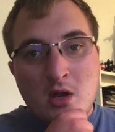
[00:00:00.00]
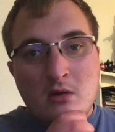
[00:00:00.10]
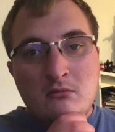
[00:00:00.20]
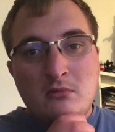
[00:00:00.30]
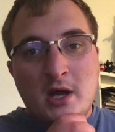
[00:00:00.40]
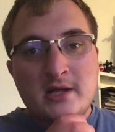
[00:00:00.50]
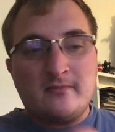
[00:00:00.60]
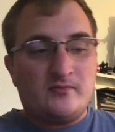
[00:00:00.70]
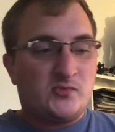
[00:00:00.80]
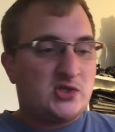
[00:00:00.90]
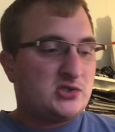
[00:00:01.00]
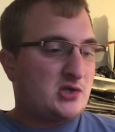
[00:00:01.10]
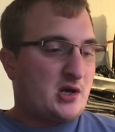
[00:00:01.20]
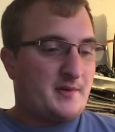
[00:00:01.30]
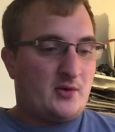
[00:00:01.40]
might just
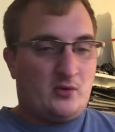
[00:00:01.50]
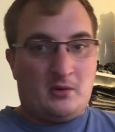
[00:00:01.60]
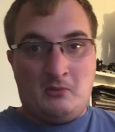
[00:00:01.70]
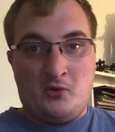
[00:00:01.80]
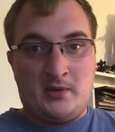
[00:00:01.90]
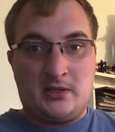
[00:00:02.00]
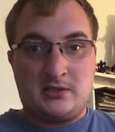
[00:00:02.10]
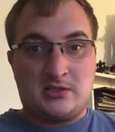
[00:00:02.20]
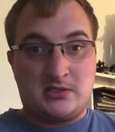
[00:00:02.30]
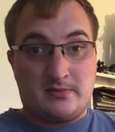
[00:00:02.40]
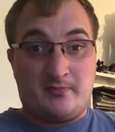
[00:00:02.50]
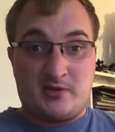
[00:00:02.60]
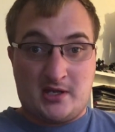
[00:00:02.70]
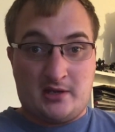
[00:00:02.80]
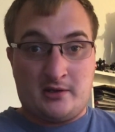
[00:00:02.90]
talk about one movie in
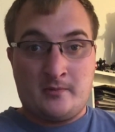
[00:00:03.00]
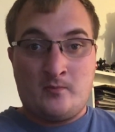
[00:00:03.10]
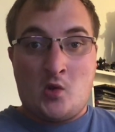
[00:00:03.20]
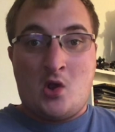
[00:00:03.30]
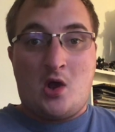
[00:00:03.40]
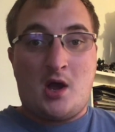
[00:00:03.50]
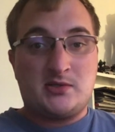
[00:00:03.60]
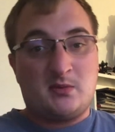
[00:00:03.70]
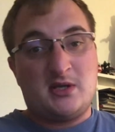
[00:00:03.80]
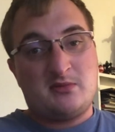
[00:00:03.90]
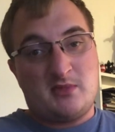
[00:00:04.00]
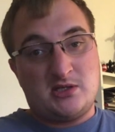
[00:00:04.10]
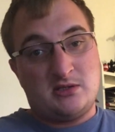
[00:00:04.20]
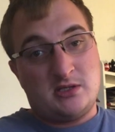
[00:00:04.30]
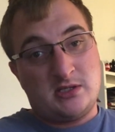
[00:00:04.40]
particular. Somebody
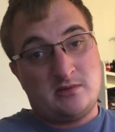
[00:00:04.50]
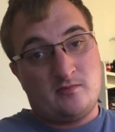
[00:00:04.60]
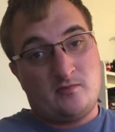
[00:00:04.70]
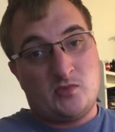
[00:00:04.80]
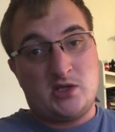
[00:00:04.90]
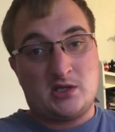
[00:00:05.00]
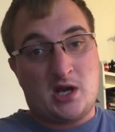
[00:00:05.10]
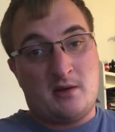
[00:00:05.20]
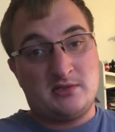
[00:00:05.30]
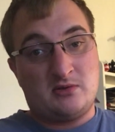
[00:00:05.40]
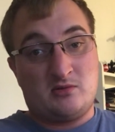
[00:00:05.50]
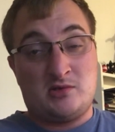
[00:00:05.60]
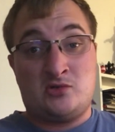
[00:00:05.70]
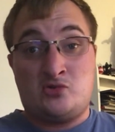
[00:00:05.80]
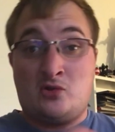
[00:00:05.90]
mentioned this in the comments, but
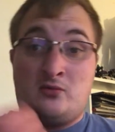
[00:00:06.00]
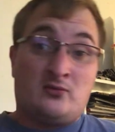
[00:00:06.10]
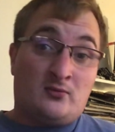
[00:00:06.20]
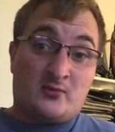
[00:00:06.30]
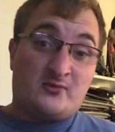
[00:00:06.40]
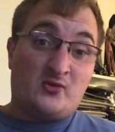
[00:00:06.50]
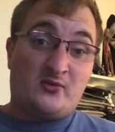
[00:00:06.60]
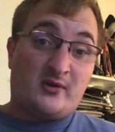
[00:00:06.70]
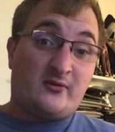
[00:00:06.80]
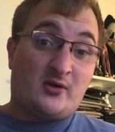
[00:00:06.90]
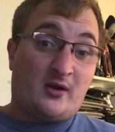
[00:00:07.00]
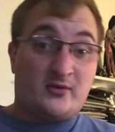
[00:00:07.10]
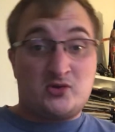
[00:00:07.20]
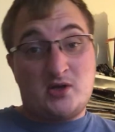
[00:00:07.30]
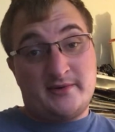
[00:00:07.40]
to do a movie review of
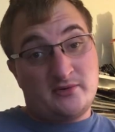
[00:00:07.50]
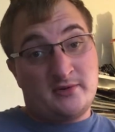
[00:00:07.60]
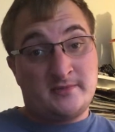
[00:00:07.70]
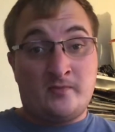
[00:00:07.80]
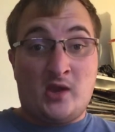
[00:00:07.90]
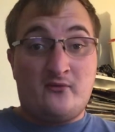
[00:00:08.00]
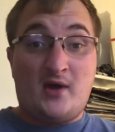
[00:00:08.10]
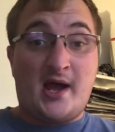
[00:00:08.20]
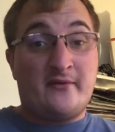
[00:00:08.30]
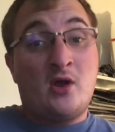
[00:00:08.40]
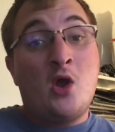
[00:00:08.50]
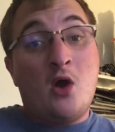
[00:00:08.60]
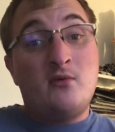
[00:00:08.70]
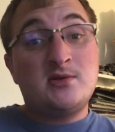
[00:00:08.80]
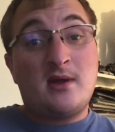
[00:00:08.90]
the Transformers 5.
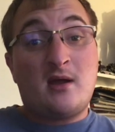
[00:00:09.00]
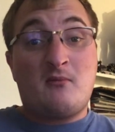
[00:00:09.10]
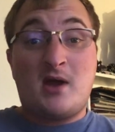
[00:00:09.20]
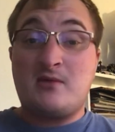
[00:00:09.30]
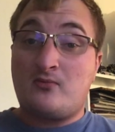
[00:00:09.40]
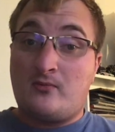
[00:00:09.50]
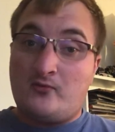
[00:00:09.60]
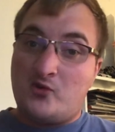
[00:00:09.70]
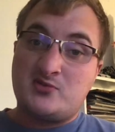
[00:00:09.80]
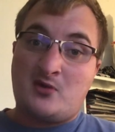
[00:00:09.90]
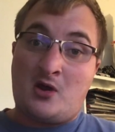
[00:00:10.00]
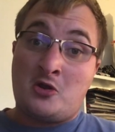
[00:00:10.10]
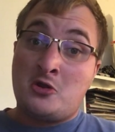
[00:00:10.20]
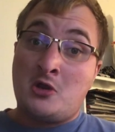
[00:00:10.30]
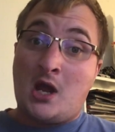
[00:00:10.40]
Which I might, first of
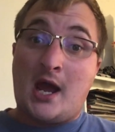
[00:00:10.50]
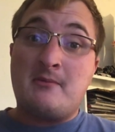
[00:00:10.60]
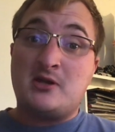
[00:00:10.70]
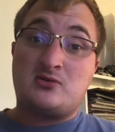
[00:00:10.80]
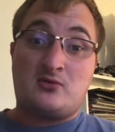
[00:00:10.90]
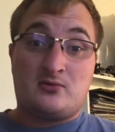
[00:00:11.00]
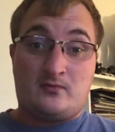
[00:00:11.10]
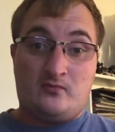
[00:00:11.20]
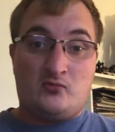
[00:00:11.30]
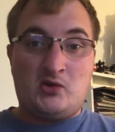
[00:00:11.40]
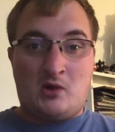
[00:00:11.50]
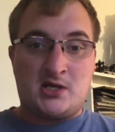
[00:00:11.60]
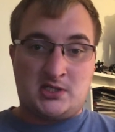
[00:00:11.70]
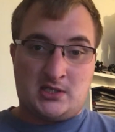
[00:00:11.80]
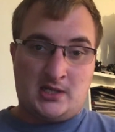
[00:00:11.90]
all, I must
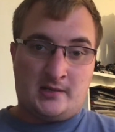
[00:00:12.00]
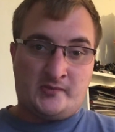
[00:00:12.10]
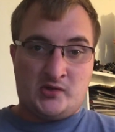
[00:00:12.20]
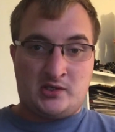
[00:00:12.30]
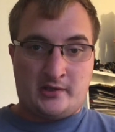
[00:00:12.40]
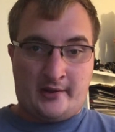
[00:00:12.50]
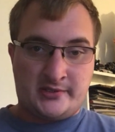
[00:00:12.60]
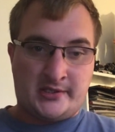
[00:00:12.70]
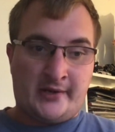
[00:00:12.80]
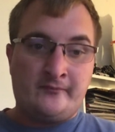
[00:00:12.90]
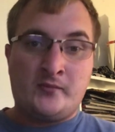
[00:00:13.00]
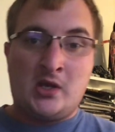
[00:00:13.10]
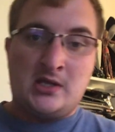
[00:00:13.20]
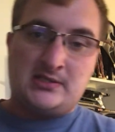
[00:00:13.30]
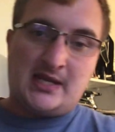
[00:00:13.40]
rewatch it again and all that stuff.
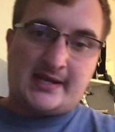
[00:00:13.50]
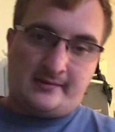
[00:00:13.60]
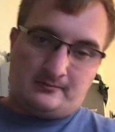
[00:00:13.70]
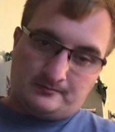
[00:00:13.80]
Second,